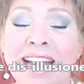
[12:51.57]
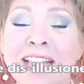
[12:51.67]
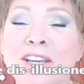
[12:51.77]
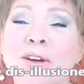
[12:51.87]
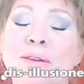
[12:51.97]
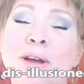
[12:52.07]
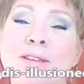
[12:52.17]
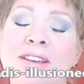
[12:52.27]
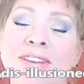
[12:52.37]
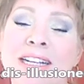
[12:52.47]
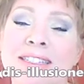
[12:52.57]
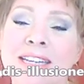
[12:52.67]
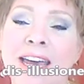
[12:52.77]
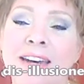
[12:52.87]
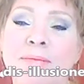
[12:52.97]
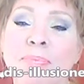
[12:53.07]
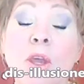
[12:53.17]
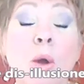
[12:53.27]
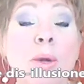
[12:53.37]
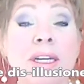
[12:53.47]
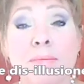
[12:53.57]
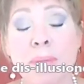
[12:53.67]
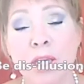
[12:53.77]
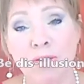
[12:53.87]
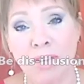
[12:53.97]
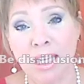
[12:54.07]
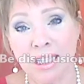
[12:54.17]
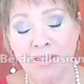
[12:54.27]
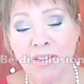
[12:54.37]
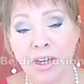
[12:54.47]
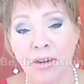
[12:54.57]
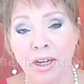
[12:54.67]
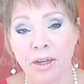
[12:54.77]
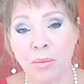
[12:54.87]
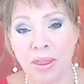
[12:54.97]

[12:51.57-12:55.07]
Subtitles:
Eleanor Roosevelt said, no one can make you feel inferior